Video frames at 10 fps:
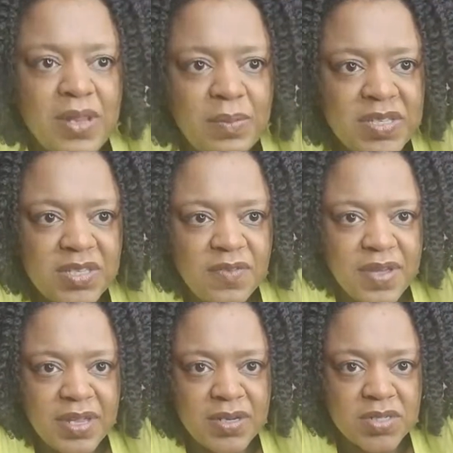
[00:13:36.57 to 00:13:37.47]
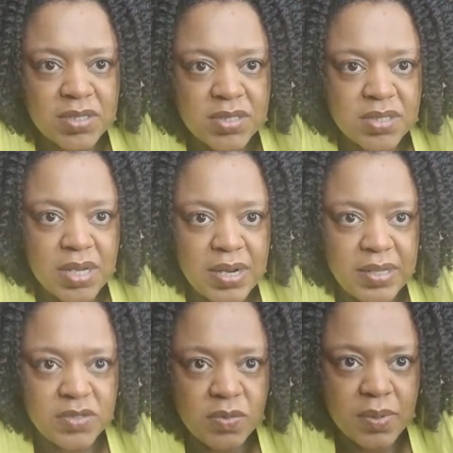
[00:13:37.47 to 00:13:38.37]
Let me see if I can adjust this a
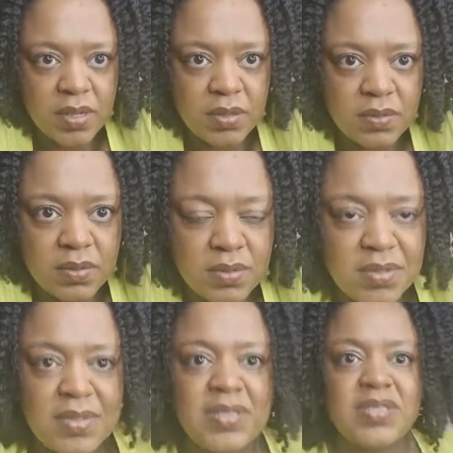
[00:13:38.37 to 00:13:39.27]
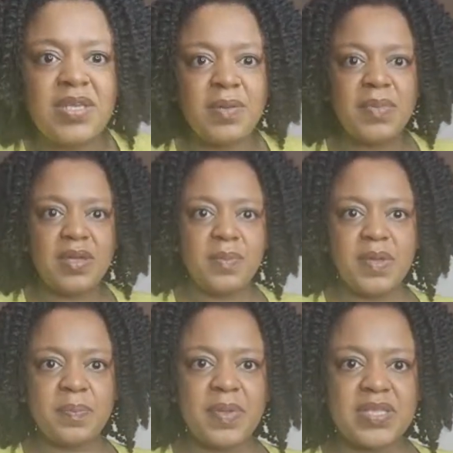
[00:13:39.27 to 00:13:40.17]
little bit. You can see it a little bit
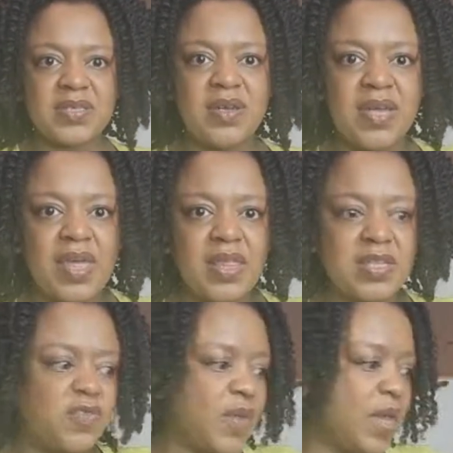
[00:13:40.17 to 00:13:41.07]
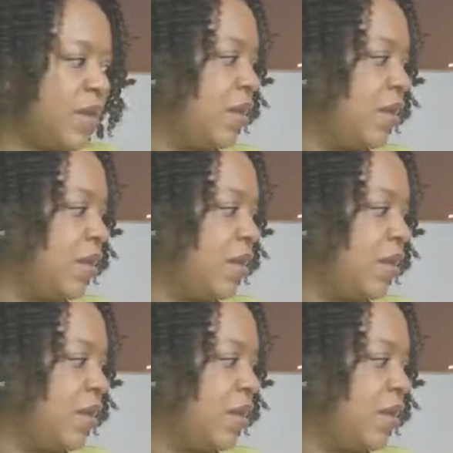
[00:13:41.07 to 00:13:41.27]
better. That's fine.